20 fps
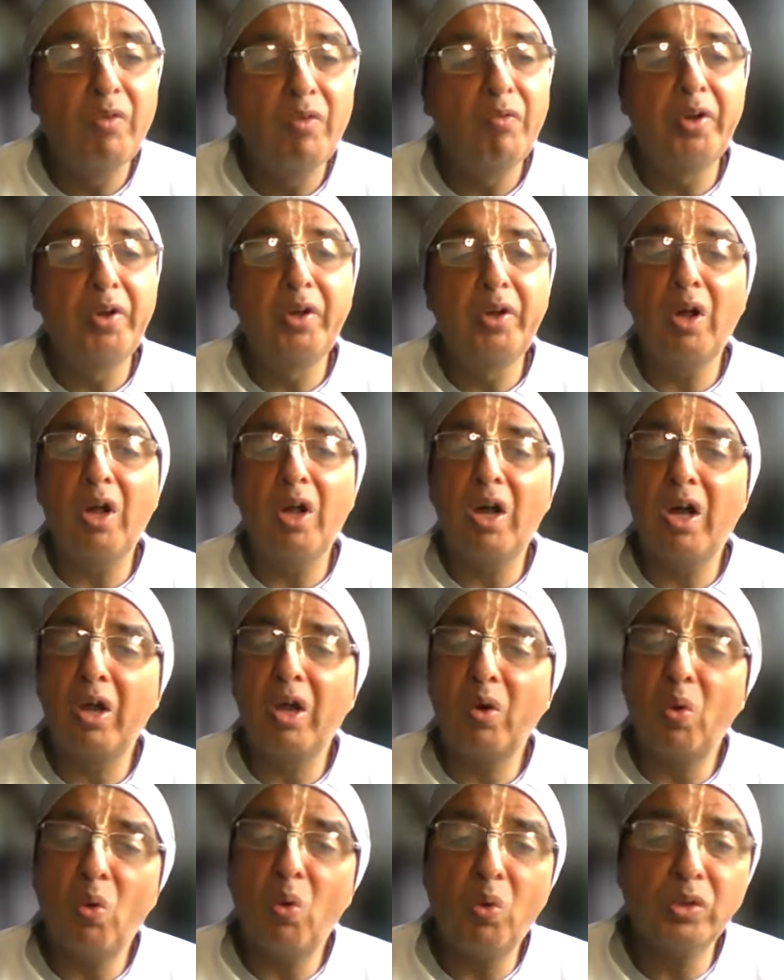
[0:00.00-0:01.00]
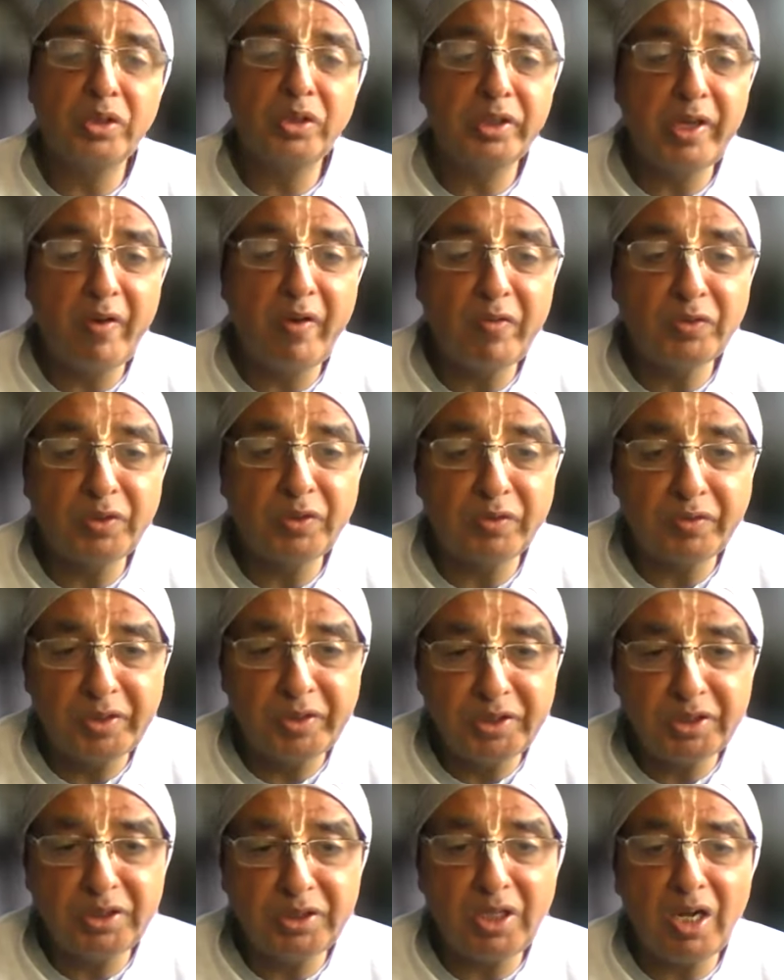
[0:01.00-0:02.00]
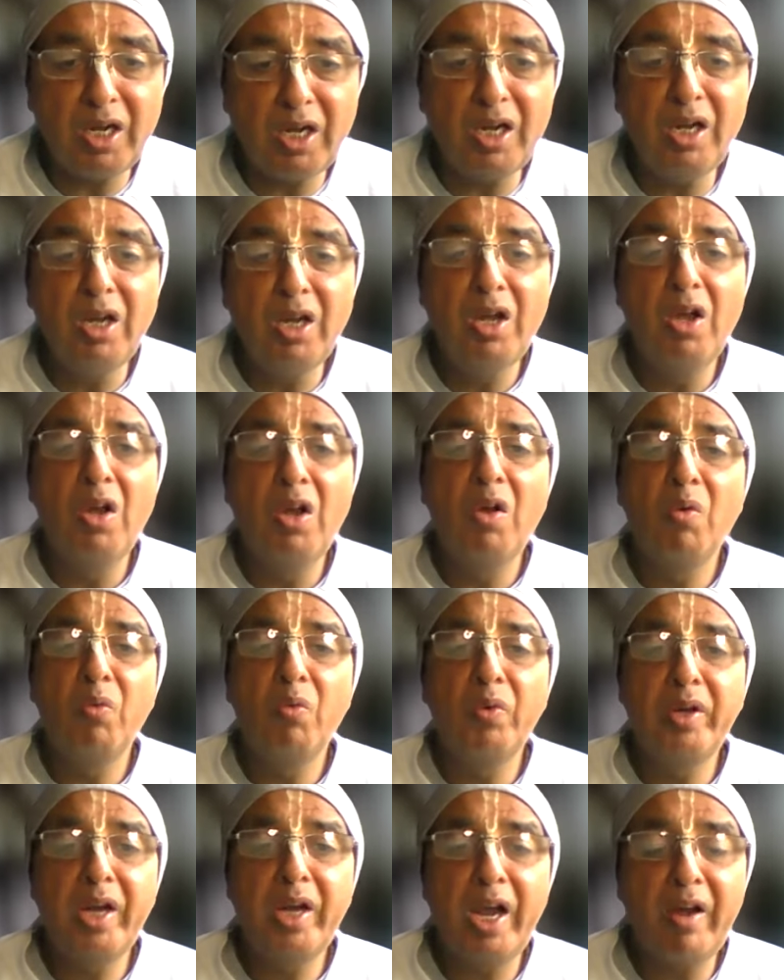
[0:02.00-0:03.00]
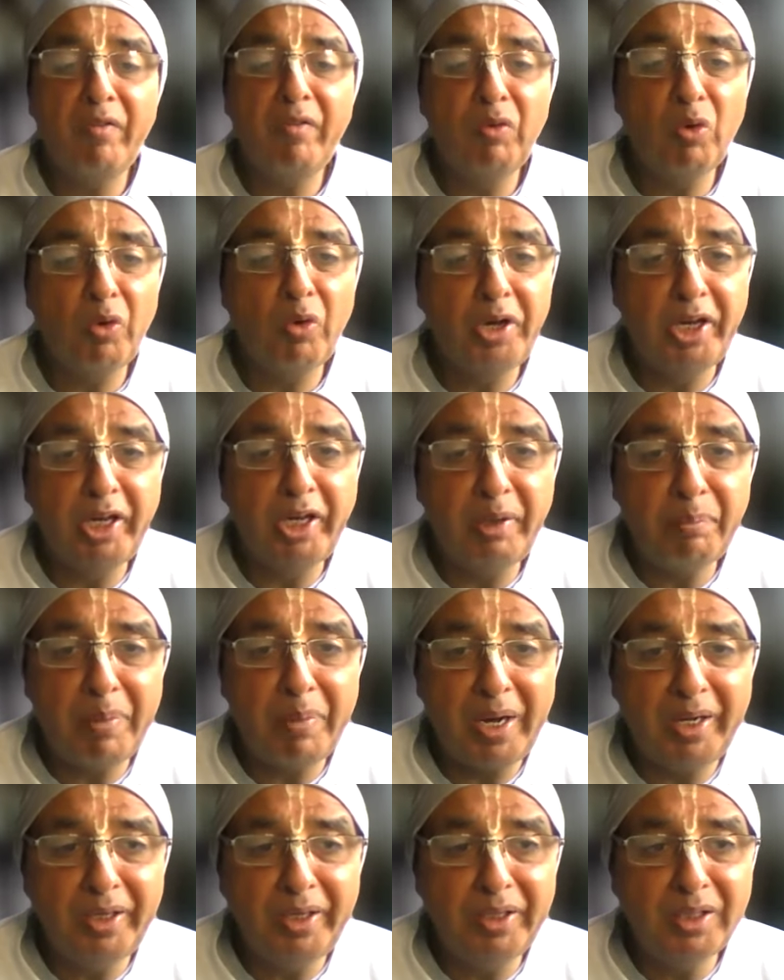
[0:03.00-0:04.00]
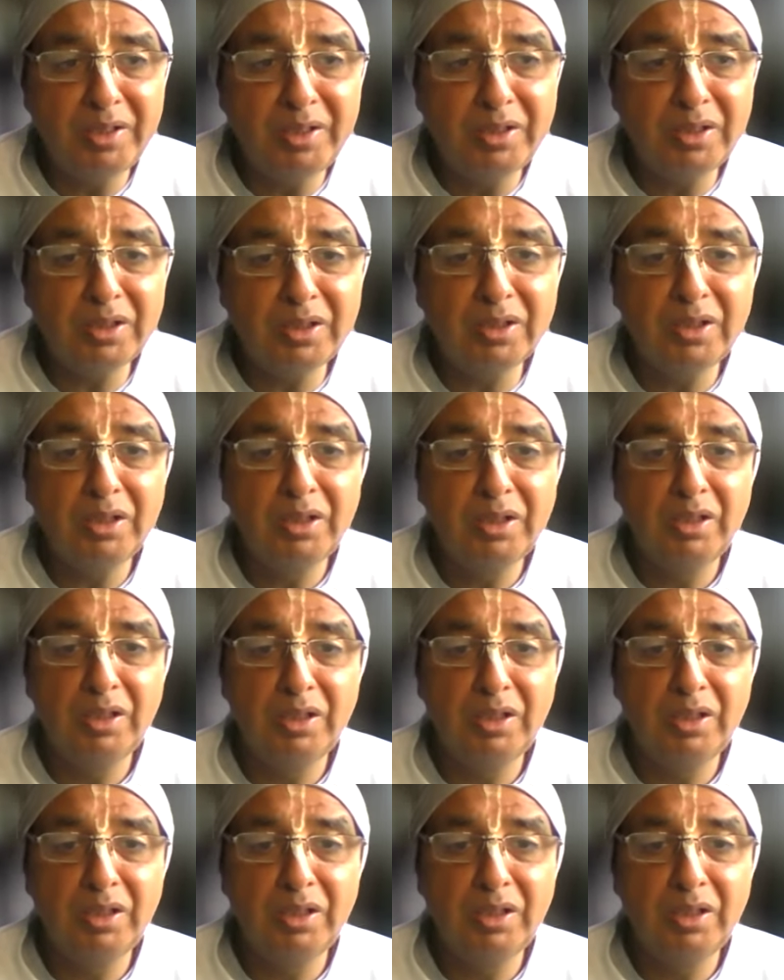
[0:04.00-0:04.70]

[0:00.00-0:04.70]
We are all servants of Krishna. We have no independence.